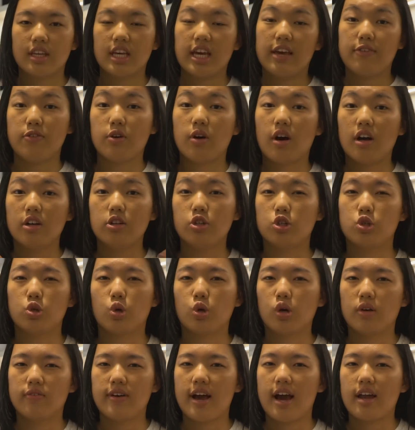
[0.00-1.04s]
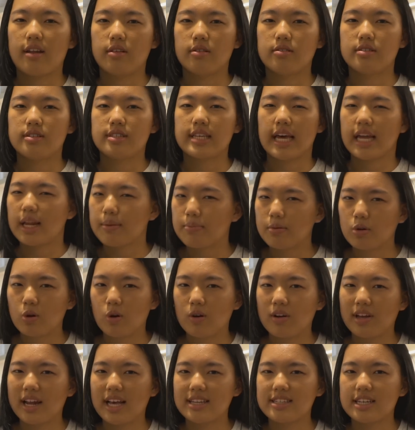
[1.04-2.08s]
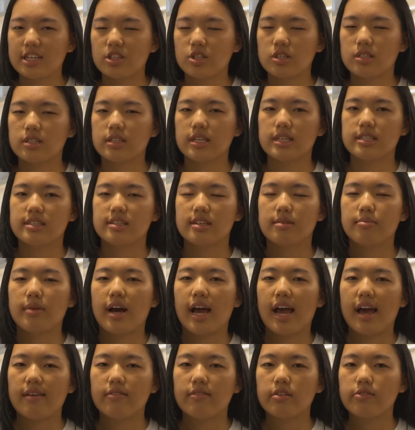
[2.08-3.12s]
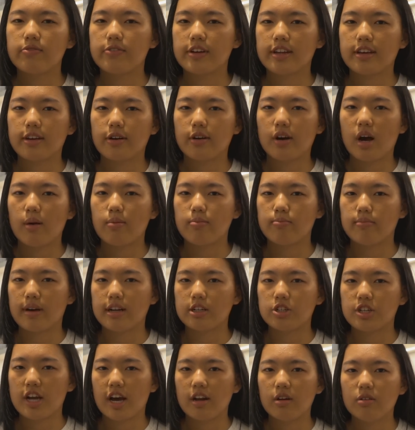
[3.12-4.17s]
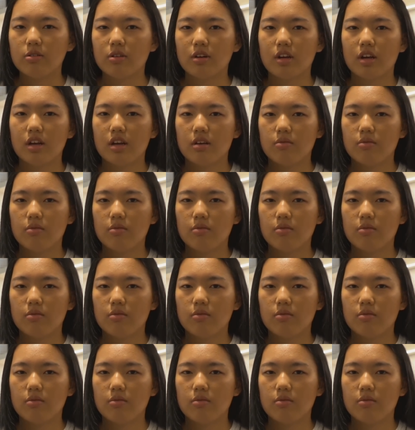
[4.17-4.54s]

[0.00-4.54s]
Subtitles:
If you're unsure of how to set up an organisation system, I have a video up on my channel,